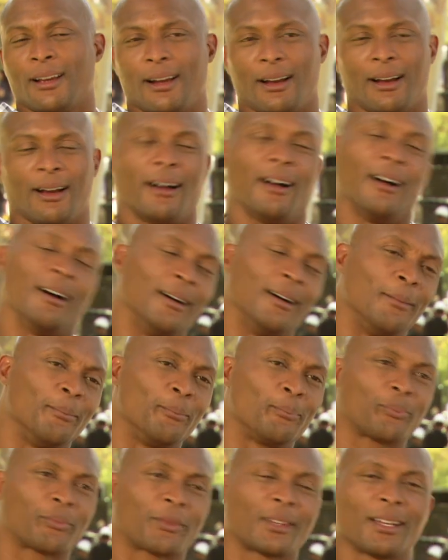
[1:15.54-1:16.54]

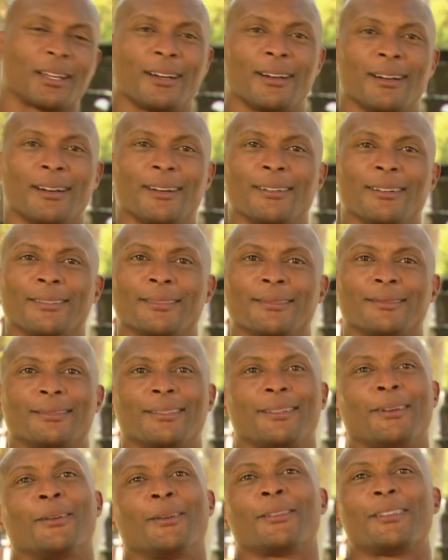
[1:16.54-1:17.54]
um,
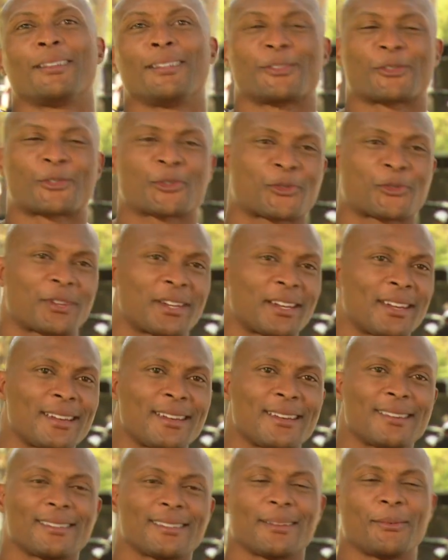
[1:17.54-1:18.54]
uh, all these
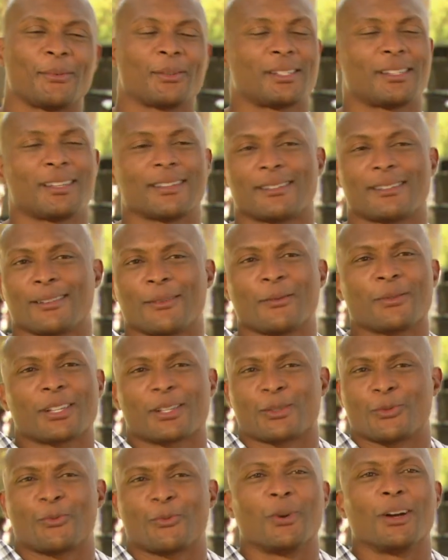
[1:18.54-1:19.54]
trees. It was just it was
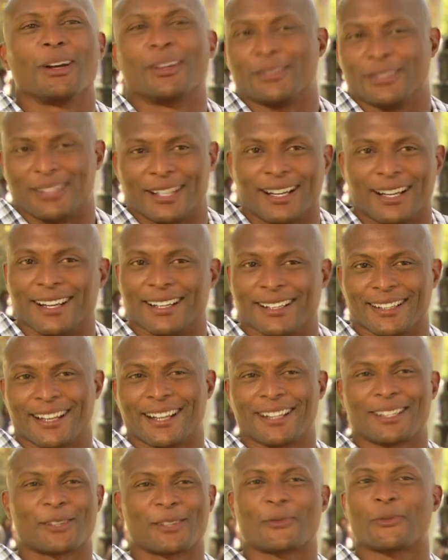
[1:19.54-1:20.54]
just well done, and
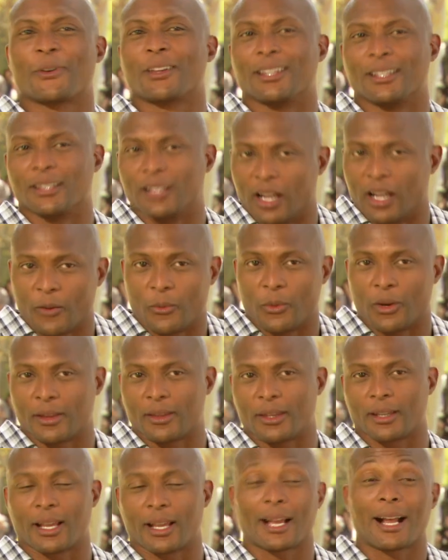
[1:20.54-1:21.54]
I just fell in love
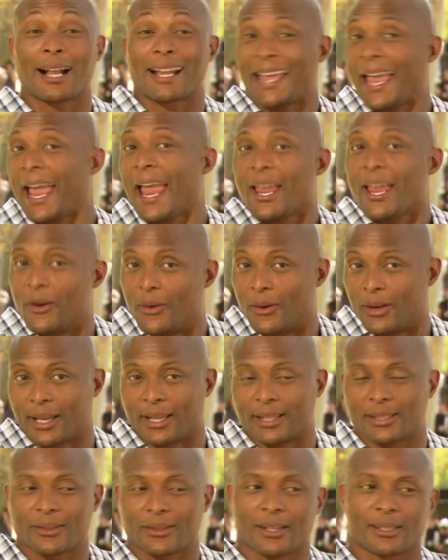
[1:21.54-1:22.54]
with it. And I got an A on
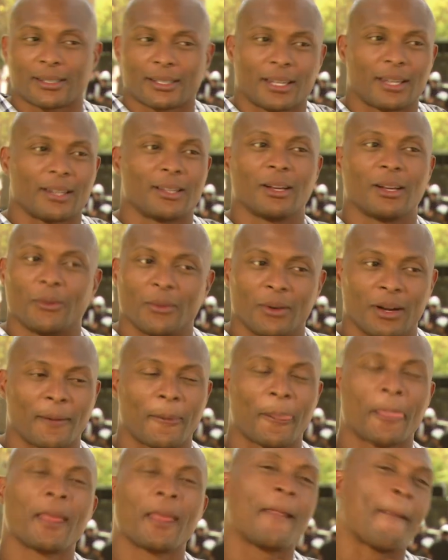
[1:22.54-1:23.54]
it, so I said, you know what?
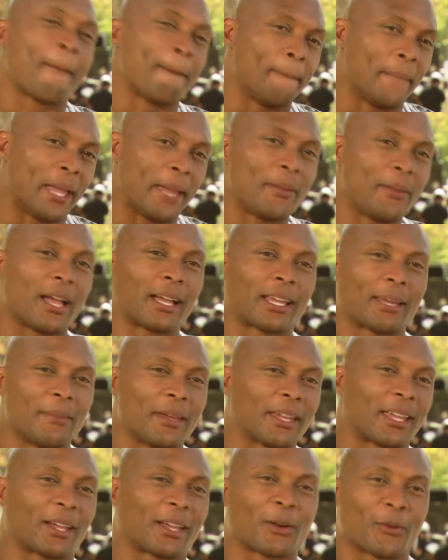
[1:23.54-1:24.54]
Maybe I can
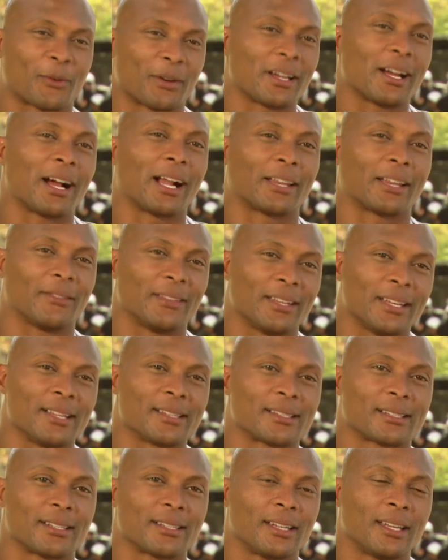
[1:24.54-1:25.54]
make a career out of
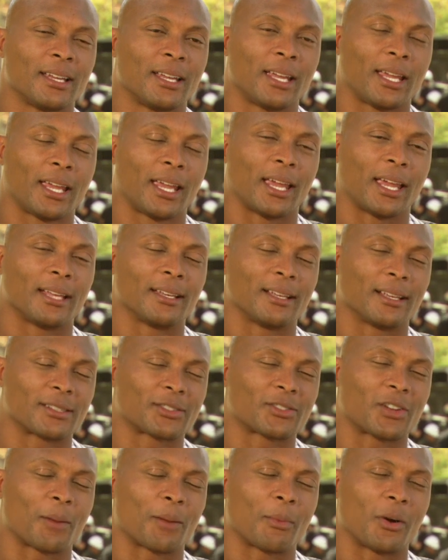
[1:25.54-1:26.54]
this and uh,
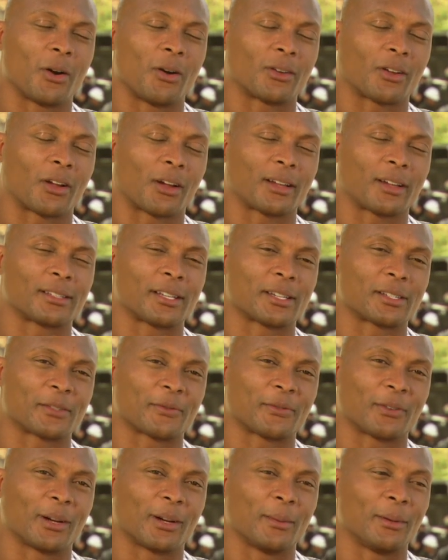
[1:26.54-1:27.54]
start my own architecture
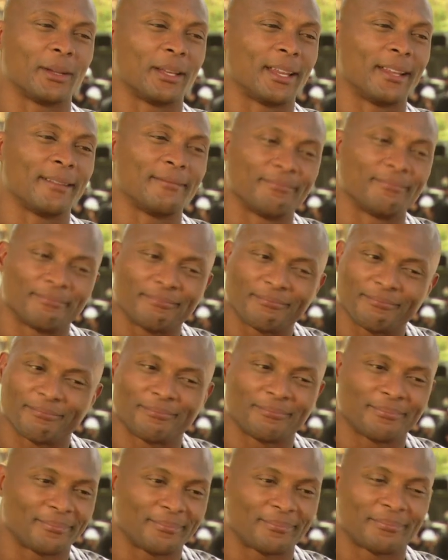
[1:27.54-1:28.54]
firm and then
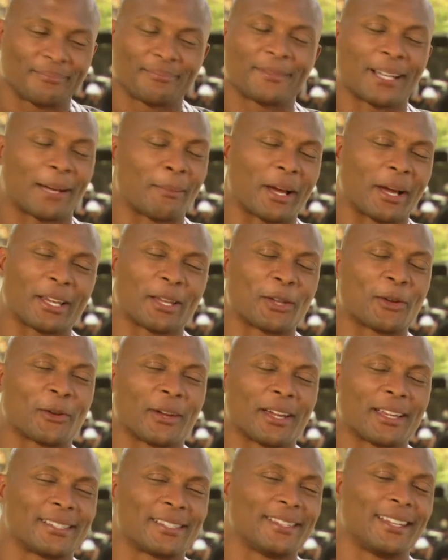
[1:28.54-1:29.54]
got my
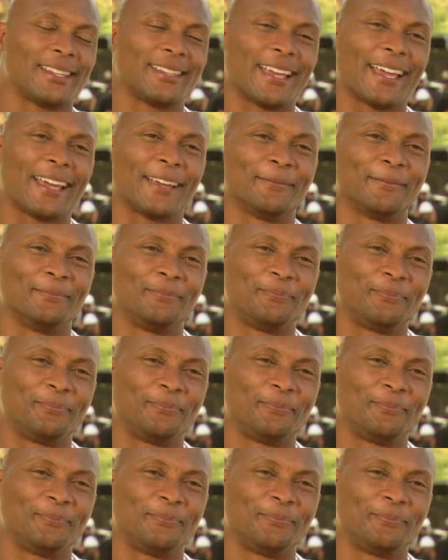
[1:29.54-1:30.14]
degree and did that.